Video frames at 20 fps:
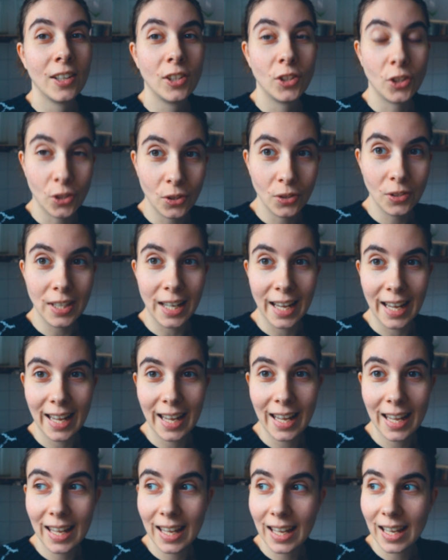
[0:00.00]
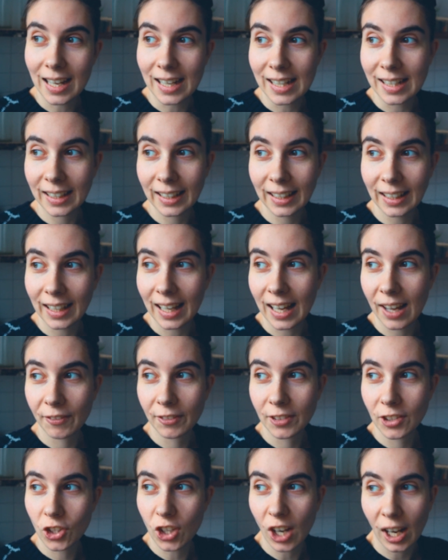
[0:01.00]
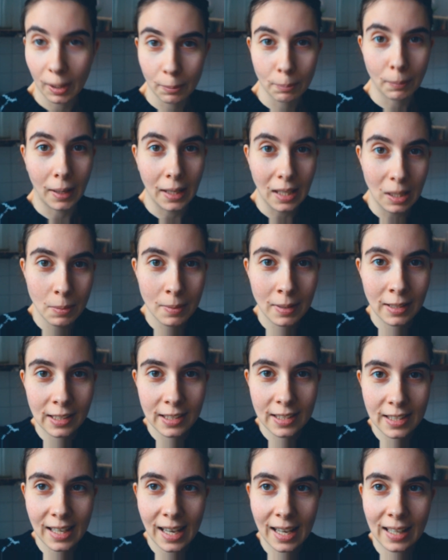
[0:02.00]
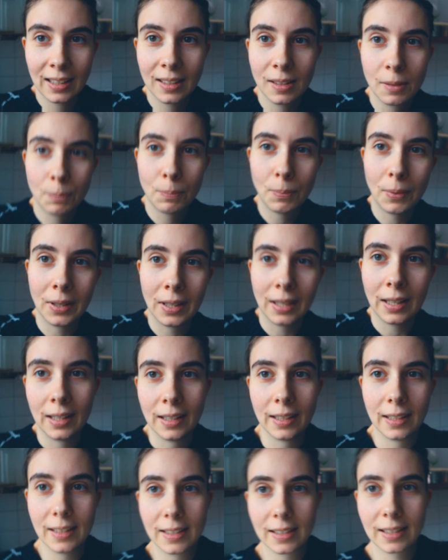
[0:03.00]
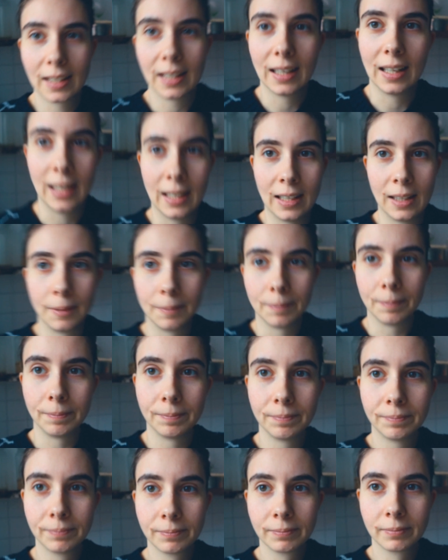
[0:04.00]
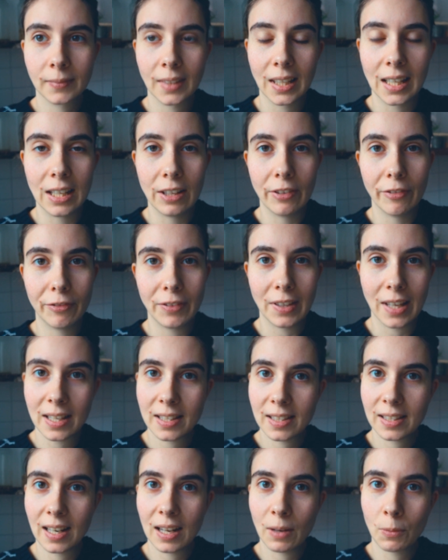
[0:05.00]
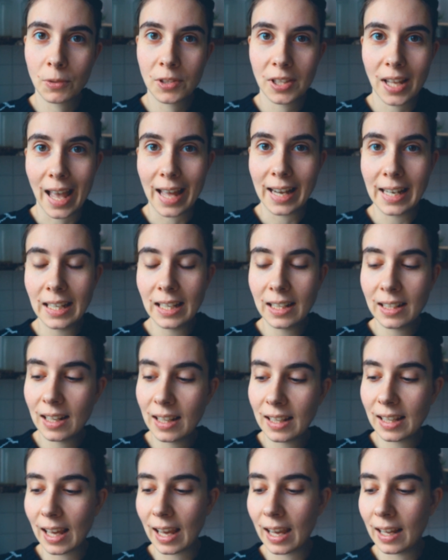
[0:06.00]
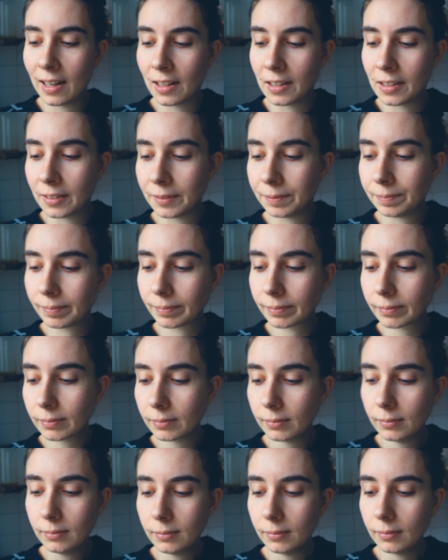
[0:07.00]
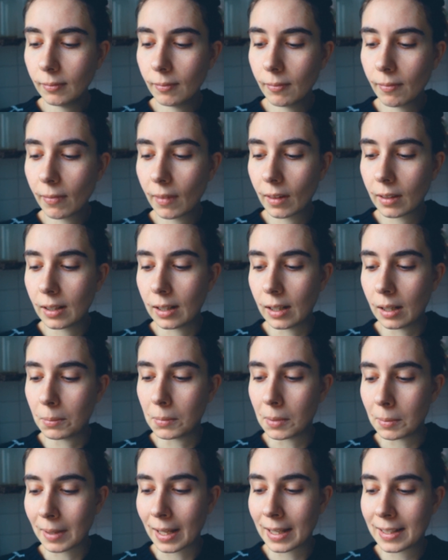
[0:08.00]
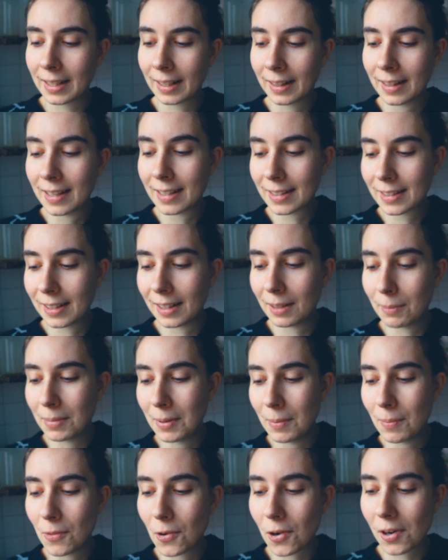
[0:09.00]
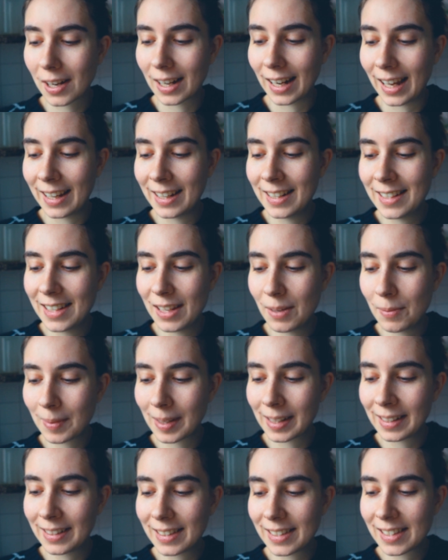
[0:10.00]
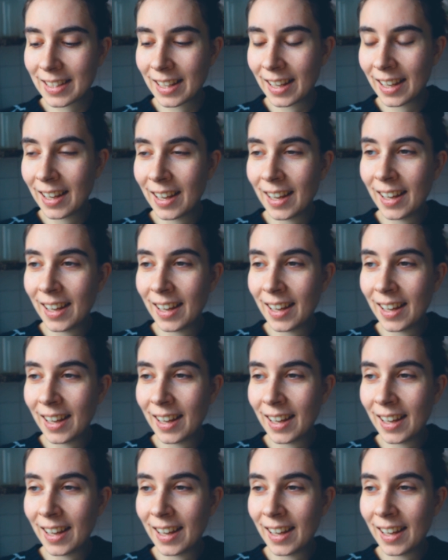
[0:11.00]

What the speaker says: Today I haven't checked my emails yet, but if yesterday was any indicator, I'm guessing there's gonna be more client emails.